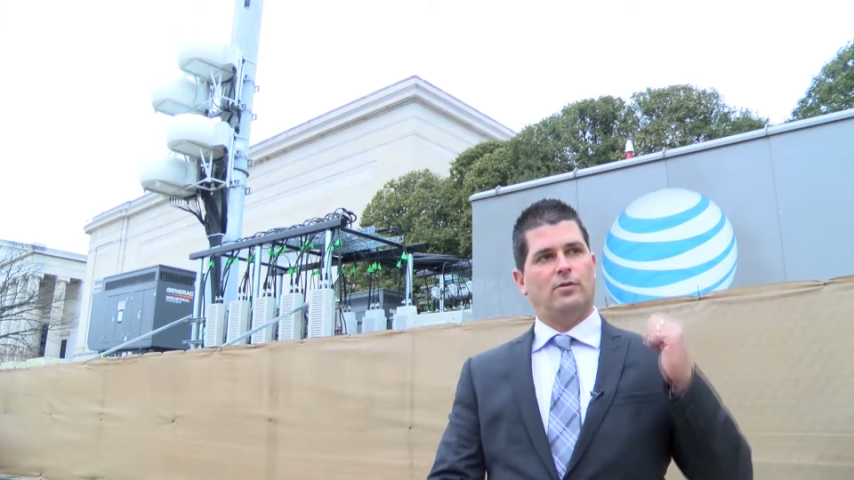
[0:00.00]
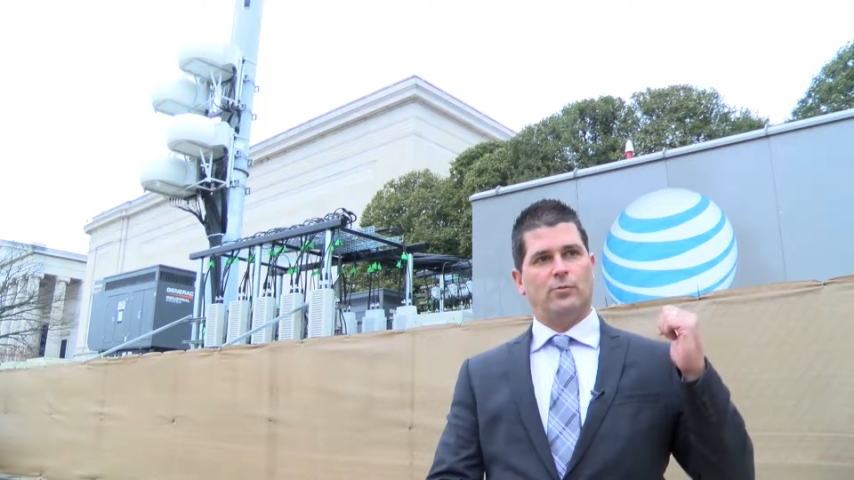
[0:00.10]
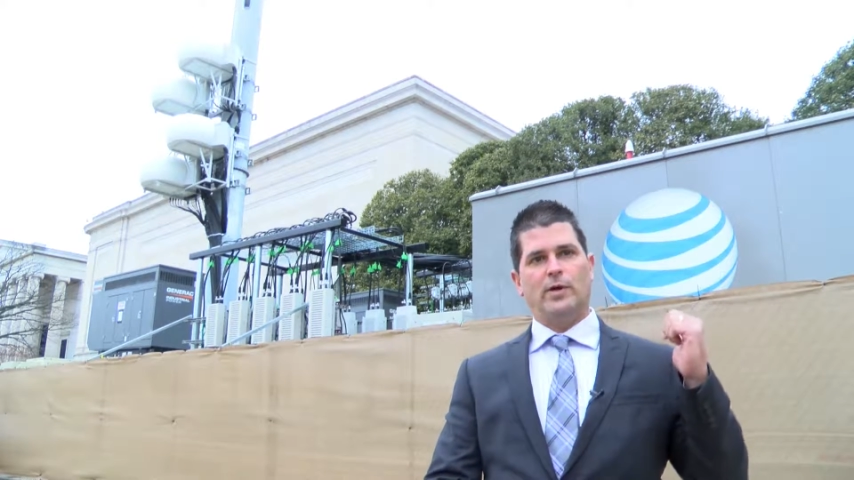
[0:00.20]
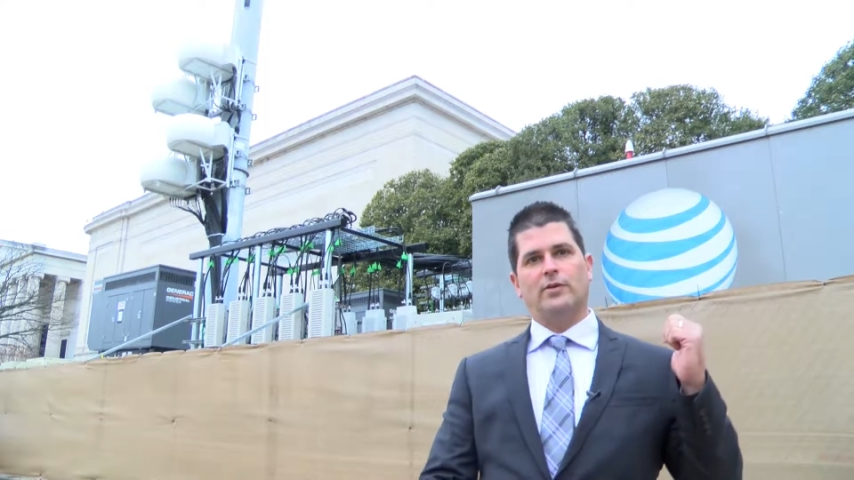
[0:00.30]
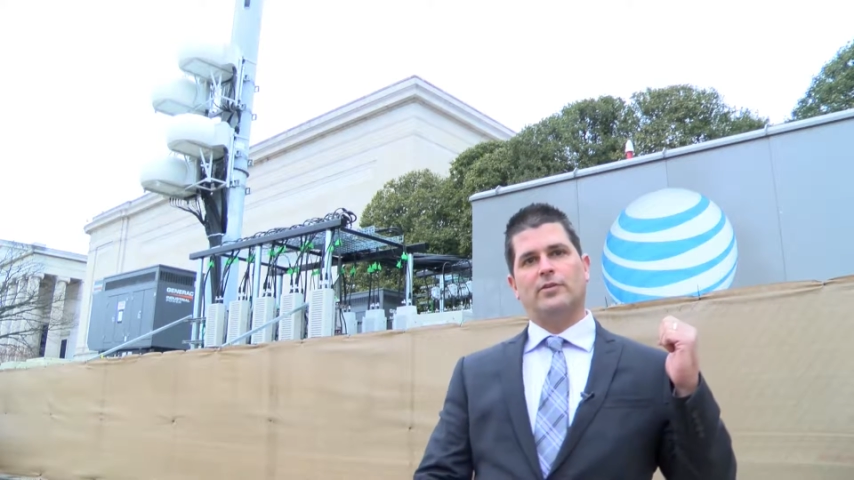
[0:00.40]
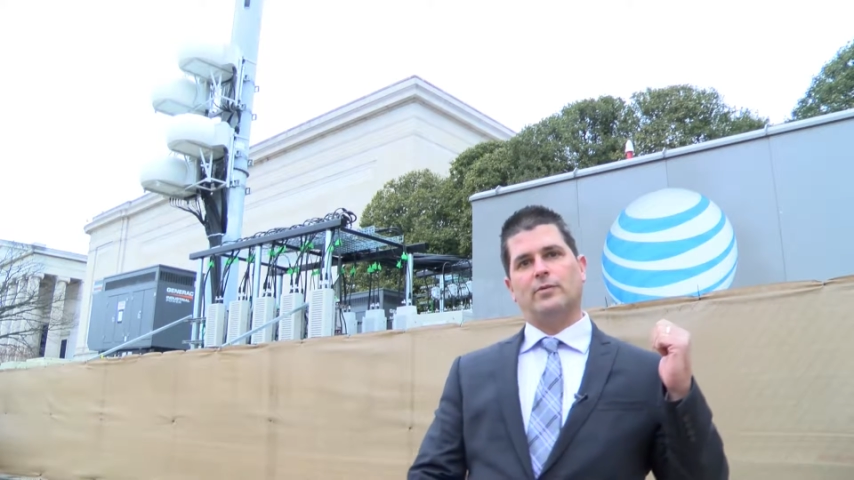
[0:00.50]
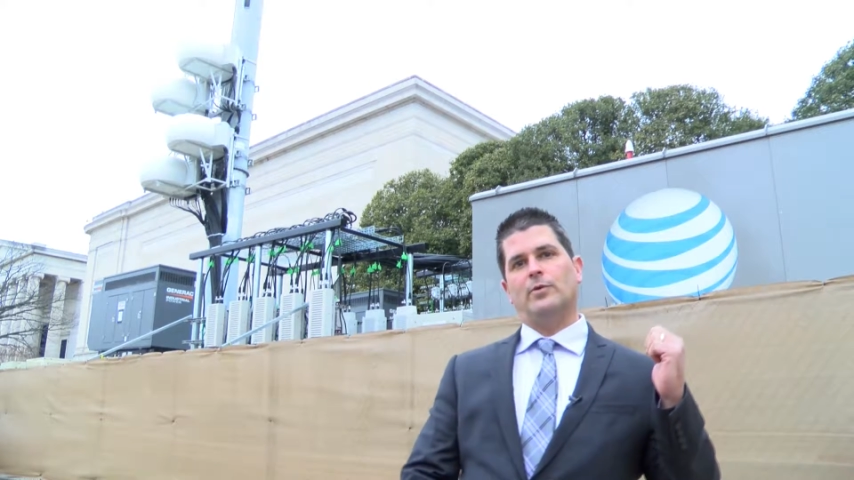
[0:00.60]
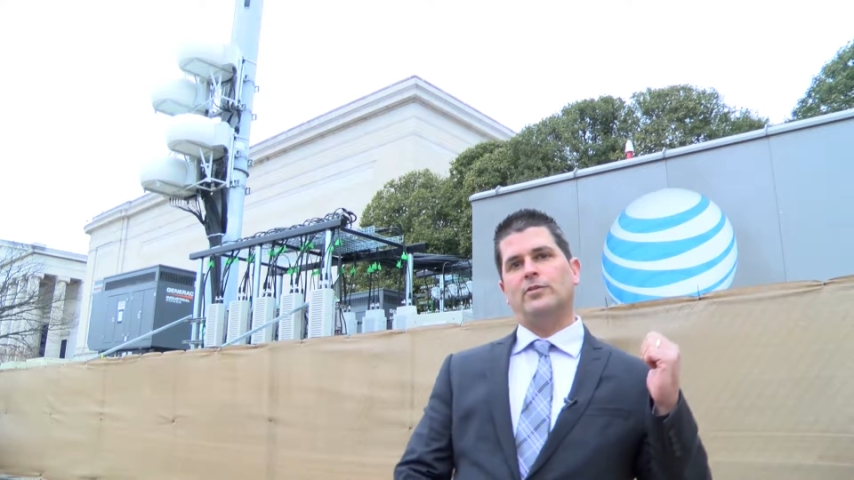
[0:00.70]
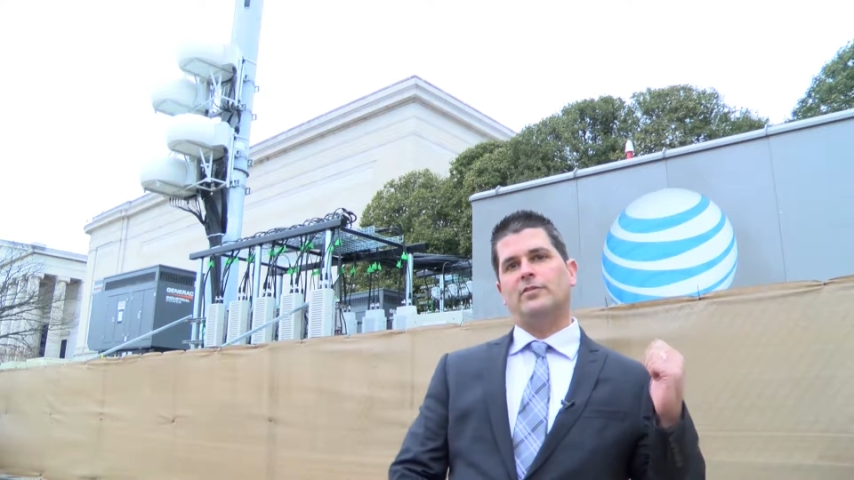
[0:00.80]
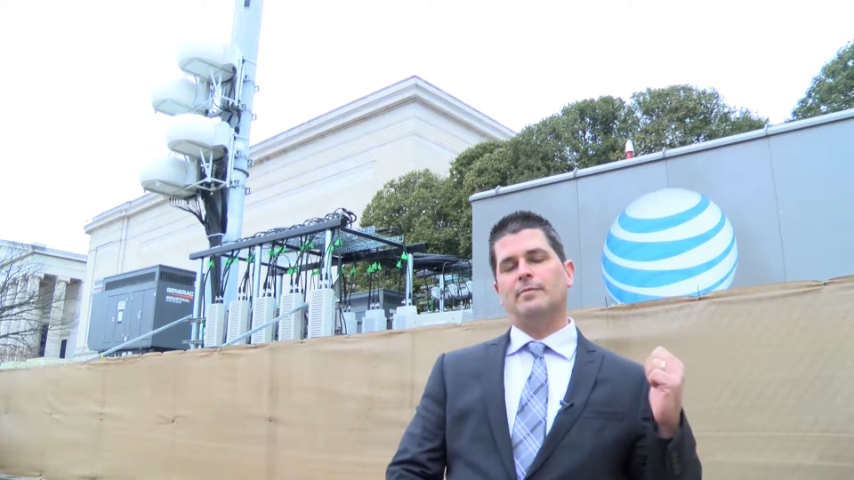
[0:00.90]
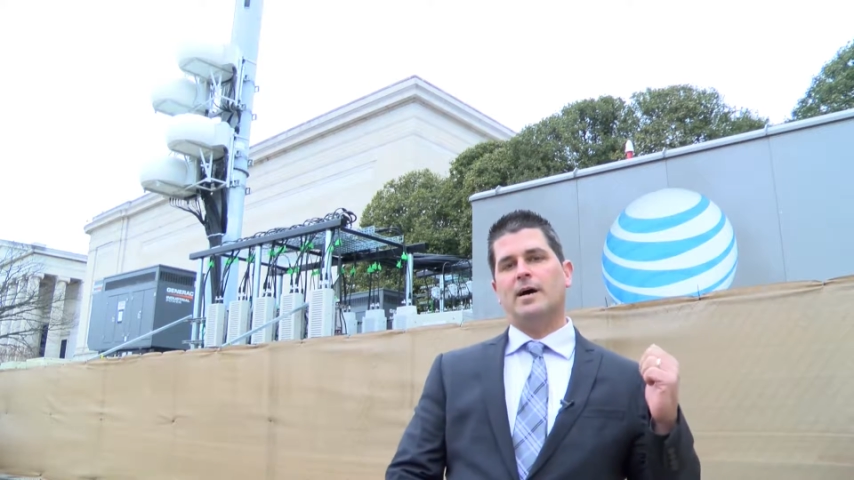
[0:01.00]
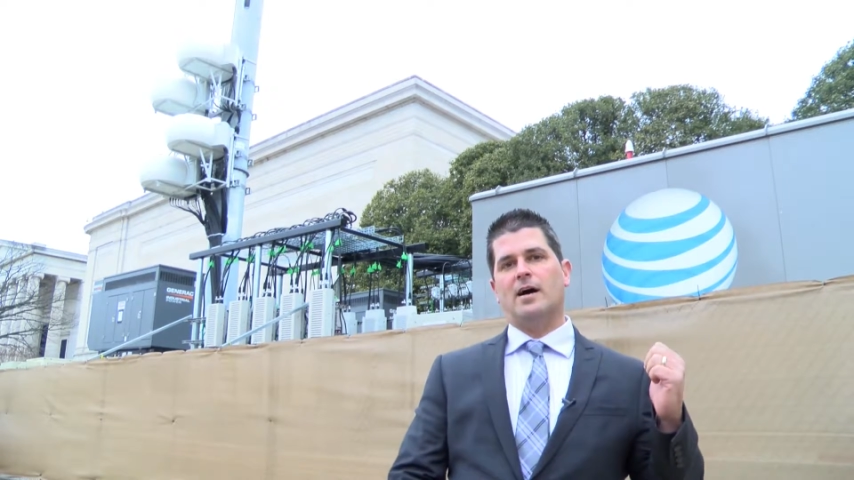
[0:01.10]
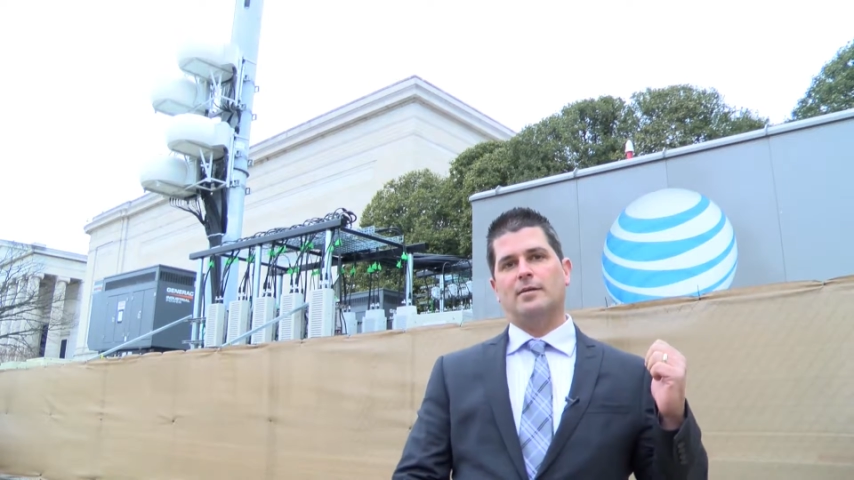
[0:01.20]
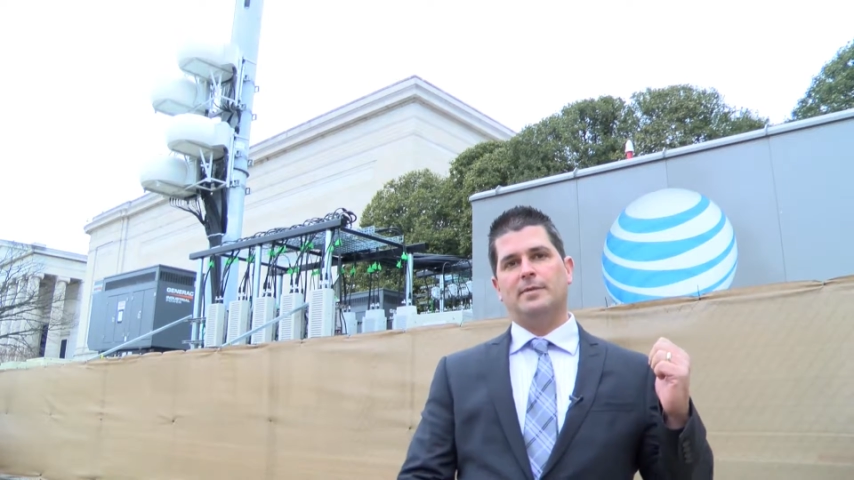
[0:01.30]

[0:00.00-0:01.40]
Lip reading: on wheels like what you see behind